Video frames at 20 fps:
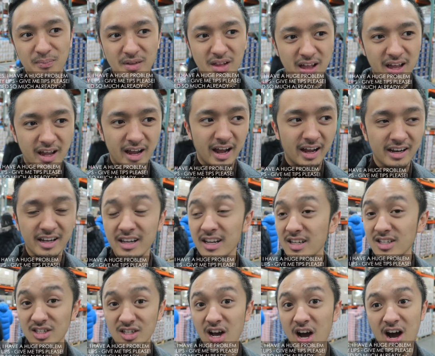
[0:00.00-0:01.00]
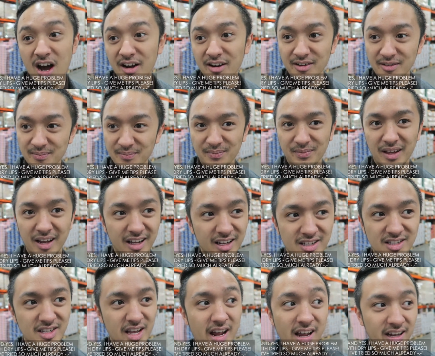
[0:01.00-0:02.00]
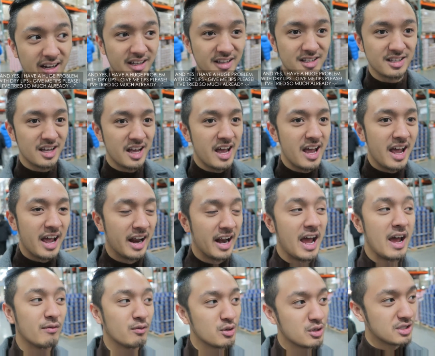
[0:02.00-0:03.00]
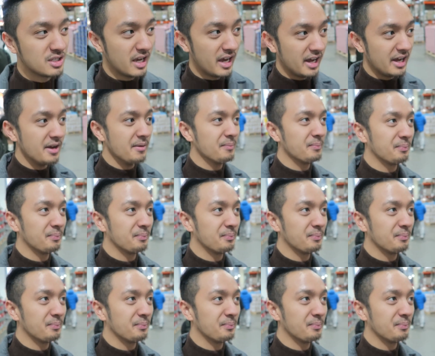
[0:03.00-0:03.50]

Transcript: and then it's gone in seconds. And I have to say,